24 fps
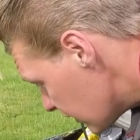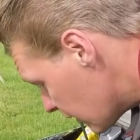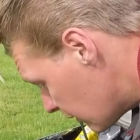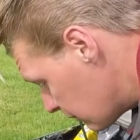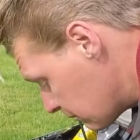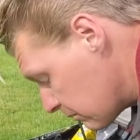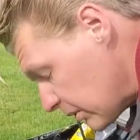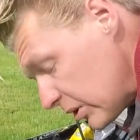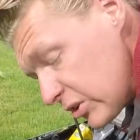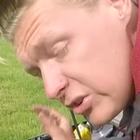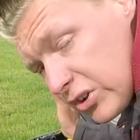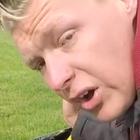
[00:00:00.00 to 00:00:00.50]

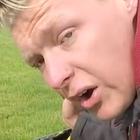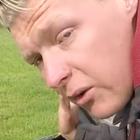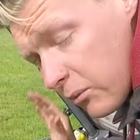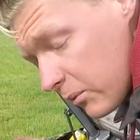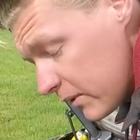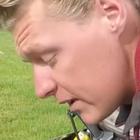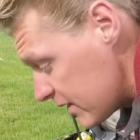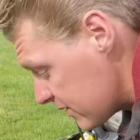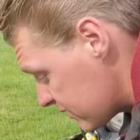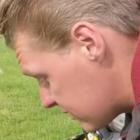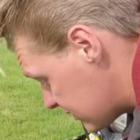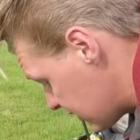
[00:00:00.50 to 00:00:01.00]
but not
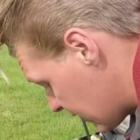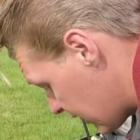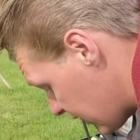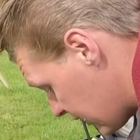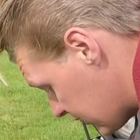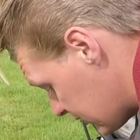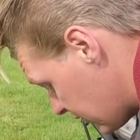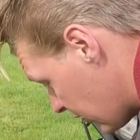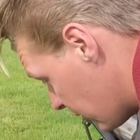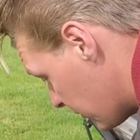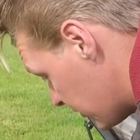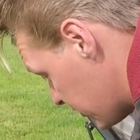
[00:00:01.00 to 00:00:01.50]
with the
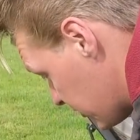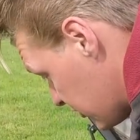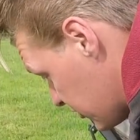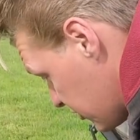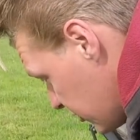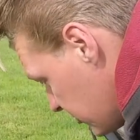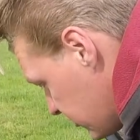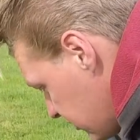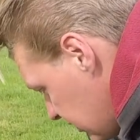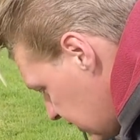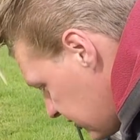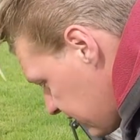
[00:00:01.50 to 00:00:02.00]

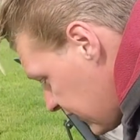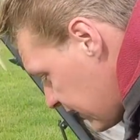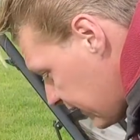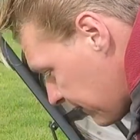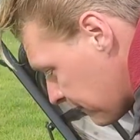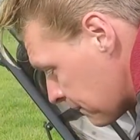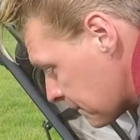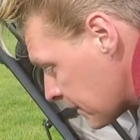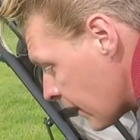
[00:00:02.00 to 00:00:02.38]
2CV.